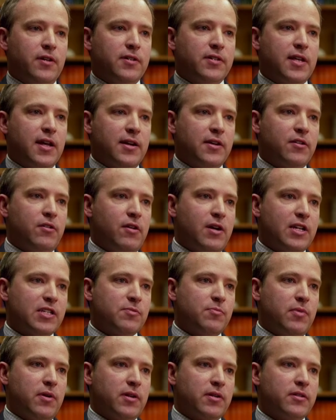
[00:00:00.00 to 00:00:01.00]
technical
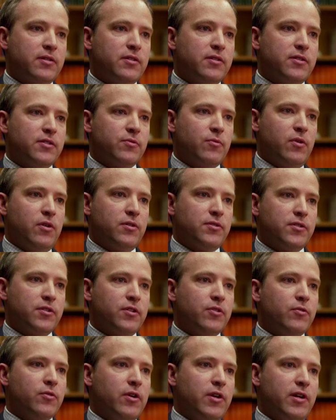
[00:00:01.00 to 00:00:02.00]
aspect as well as a
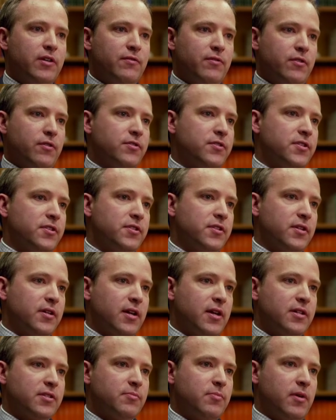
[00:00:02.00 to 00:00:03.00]
creative and artistic
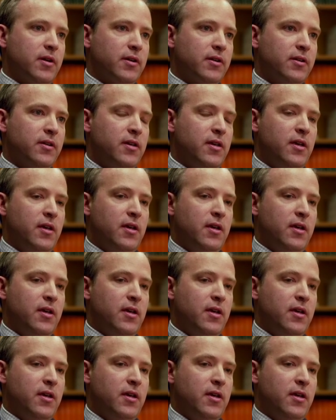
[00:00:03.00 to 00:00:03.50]
aspect,